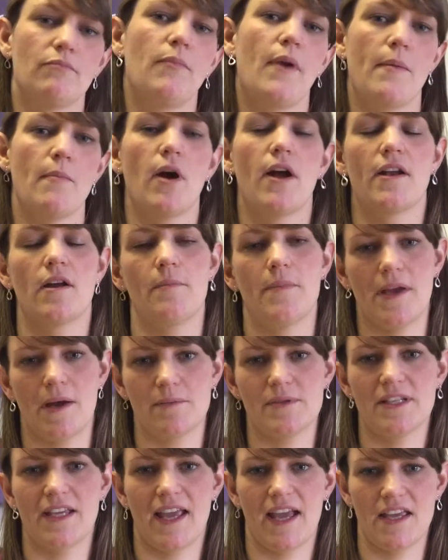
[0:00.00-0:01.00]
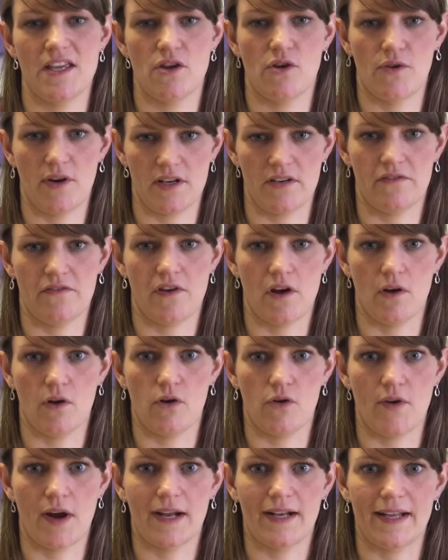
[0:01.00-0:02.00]
we might not be able to get your credit file
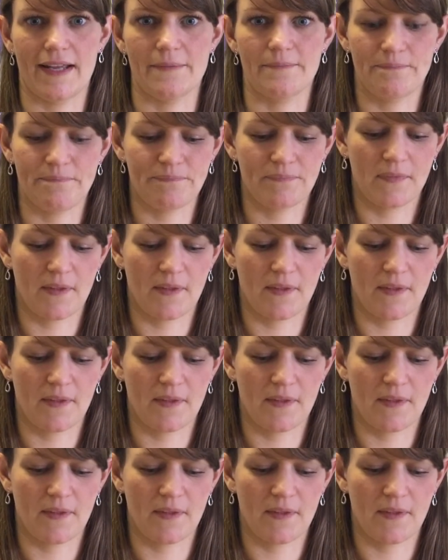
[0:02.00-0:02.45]
correctly.